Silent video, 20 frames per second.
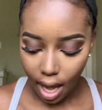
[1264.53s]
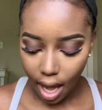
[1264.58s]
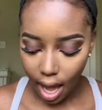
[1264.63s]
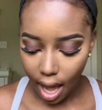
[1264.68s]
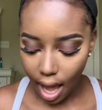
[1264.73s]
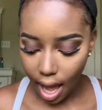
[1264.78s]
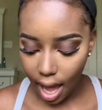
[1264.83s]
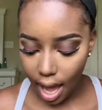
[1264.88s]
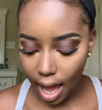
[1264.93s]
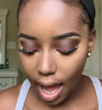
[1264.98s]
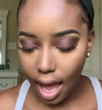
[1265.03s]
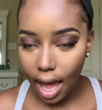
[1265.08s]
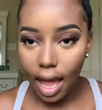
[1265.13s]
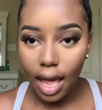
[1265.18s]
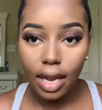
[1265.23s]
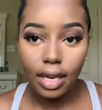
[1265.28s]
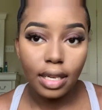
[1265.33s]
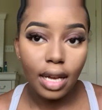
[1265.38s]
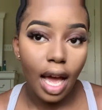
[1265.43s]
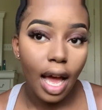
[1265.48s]

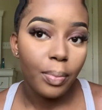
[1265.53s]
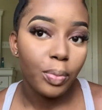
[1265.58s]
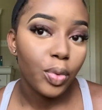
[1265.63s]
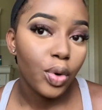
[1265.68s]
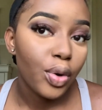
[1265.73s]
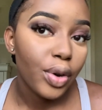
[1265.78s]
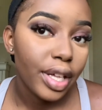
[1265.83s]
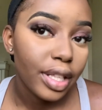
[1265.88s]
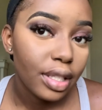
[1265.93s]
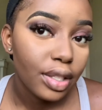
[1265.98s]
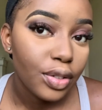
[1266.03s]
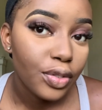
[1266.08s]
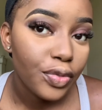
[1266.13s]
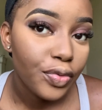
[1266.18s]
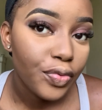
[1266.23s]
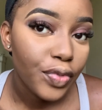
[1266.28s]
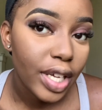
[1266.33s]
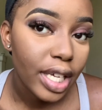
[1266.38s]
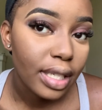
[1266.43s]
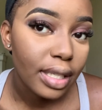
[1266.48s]
and I'm going to
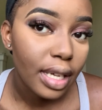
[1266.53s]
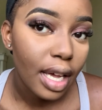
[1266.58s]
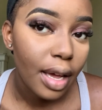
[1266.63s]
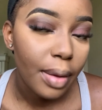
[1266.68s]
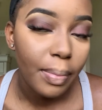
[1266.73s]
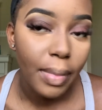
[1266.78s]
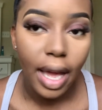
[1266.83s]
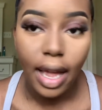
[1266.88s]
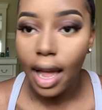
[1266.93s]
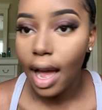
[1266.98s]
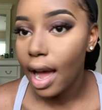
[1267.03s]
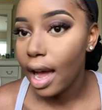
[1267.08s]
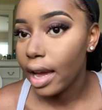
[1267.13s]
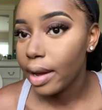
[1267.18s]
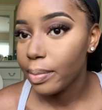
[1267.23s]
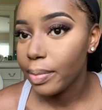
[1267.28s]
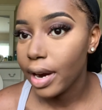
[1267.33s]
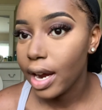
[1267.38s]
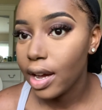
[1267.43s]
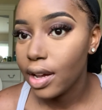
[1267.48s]
fix up my
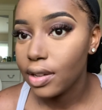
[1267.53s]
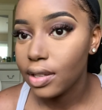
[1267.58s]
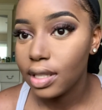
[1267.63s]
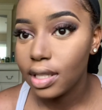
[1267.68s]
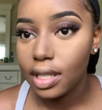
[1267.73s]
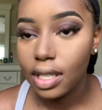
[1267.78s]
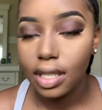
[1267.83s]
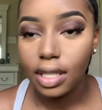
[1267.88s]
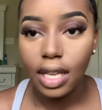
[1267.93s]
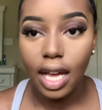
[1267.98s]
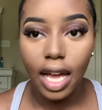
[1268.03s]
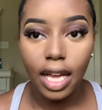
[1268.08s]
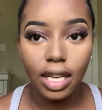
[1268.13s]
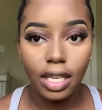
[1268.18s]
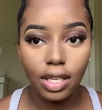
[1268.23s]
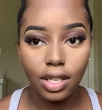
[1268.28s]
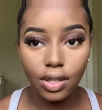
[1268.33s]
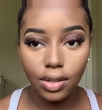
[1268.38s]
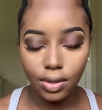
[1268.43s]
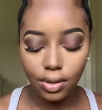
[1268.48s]
eyebrows since I
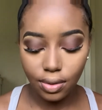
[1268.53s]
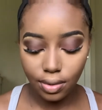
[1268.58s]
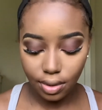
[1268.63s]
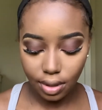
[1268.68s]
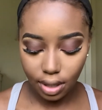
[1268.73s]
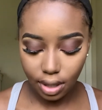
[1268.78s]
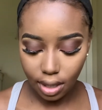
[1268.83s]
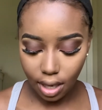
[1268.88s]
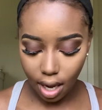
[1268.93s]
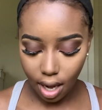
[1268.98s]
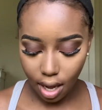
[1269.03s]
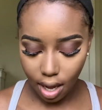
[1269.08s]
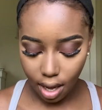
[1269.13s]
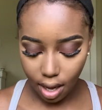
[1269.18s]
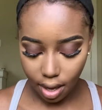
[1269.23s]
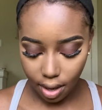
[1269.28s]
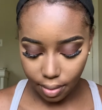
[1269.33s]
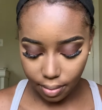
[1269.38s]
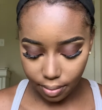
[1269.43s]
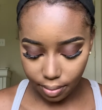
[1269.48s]
used
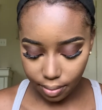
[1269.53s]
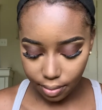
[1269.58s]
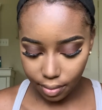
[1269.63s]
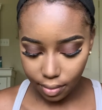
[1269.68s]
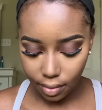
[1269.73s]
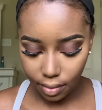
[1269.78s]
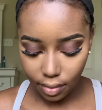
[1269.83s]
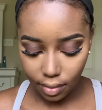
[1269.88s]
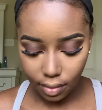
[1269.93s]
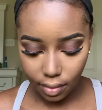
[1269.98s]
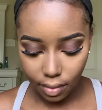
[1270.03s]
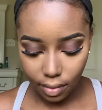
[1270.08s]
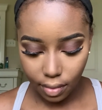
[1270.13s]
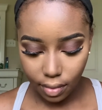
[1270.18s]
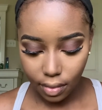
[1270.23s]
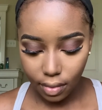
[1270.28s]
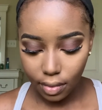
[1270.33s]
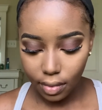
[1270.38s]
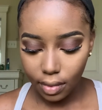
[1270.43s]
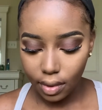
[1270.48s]
my
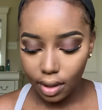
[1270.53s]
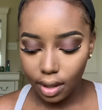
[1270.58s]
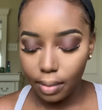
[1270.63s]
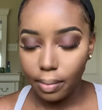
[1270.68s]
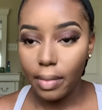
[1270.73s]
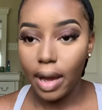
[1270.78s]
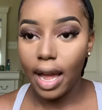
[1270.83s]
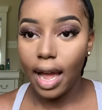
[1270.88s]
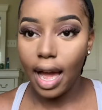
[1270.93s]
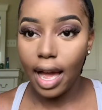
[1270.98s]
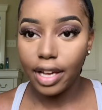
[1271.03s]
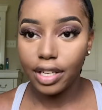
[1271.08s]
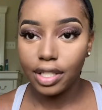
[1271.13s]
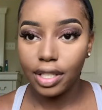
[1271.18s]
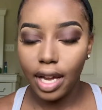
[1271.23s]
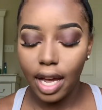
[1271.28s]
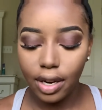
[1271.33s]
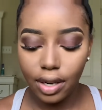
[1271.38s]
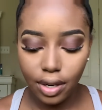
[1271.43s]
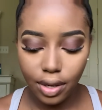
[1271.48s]

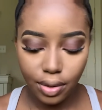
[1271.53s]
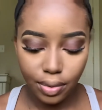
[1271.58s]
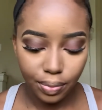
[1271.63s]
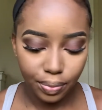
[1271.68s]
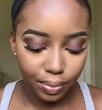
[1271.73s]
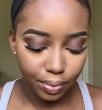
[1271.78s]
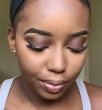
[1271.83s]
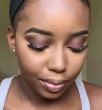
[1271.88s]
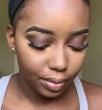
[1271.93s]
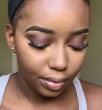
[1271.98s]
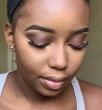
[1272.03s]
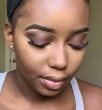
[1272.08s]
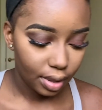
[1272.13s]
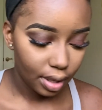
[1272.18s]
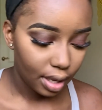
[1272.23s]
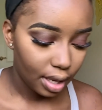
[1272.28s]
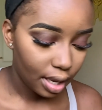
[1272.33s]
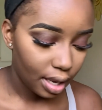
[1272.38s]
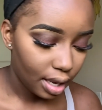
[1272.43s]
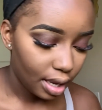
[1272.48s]
eyeshadow.
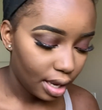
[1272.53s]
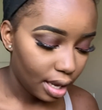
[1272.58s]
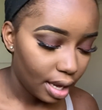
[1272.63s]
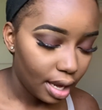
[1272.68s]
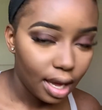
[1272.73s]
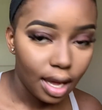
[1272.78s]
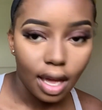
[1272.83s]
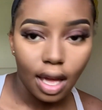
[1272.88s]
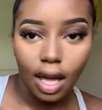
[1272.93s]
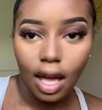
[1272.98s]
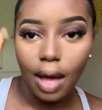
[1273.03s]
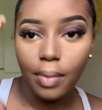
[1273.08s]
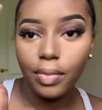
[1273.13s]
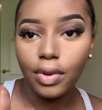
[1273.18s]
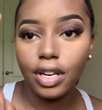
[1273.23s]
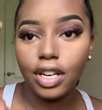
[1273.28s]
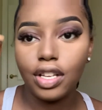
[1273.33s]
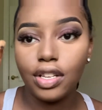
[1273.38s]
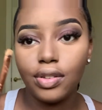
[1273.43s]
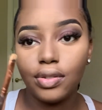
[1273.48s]
I'm
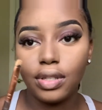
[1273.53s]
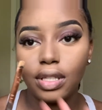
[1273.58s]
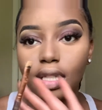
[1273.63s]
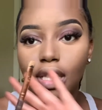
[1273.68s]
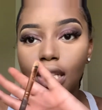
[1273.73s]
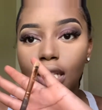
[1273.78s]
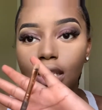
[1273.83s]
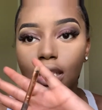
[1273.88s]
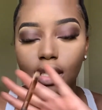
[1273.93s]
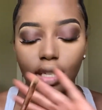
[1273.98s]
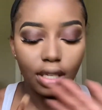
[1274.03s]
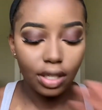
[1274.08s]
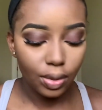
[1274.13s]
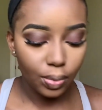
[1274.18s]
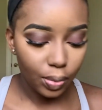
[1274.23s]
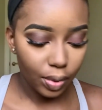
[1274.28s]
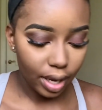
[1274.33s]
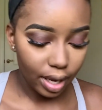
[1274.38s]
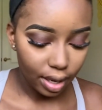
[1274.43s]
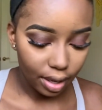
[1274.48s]
gonna use this as
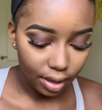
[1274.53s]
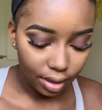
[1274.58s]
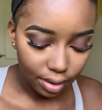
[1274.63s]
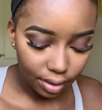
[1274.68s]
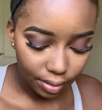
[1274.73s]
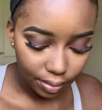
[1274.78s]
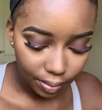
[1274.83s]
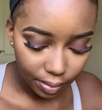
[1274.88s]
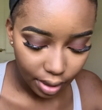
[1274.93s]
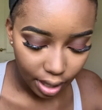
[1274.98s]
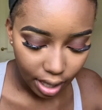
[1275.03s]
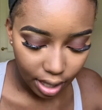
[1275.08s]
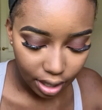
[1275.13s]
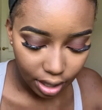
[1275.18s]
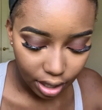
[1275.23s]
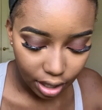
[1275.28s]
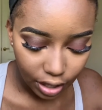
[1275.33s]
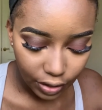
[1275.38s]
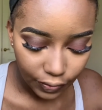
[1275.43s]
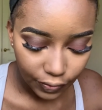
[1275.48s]
well and
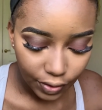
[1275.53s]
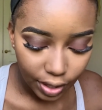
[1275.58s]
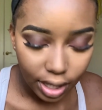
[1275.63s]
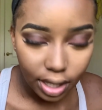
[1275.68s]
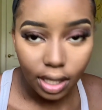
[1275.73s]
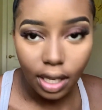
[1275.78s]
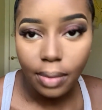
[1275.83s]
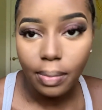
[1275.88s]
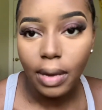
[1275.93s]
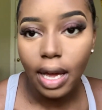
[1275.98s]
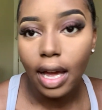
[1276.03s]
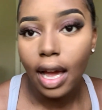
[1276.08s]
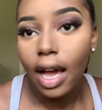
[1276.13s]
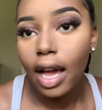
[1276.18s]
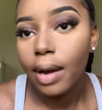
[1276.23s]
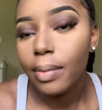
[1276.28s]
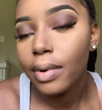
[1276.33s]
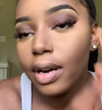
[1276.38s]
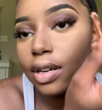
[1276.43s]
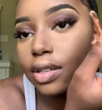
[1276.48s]
just fix up my
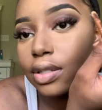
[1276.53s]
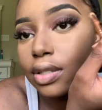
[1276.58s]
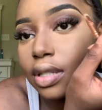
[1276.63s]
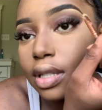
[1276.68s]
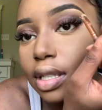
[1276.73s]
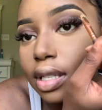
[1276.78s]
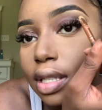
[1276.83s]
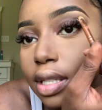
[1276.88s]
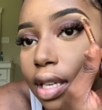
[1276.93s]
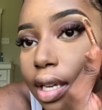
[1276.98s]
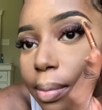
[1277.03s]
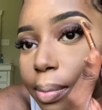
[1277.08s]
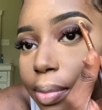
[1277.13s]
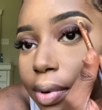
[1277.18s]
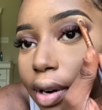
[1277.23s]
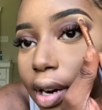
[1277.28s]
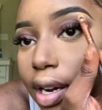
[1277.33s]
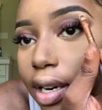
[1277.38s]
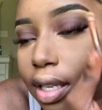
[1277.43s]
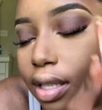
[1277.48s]
eyebrows using the same
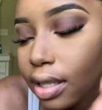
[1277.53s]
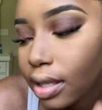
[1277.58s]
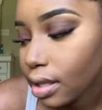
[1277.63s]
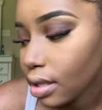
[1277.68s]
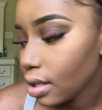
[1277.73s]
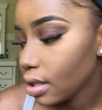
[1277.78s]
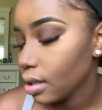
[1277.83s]
product.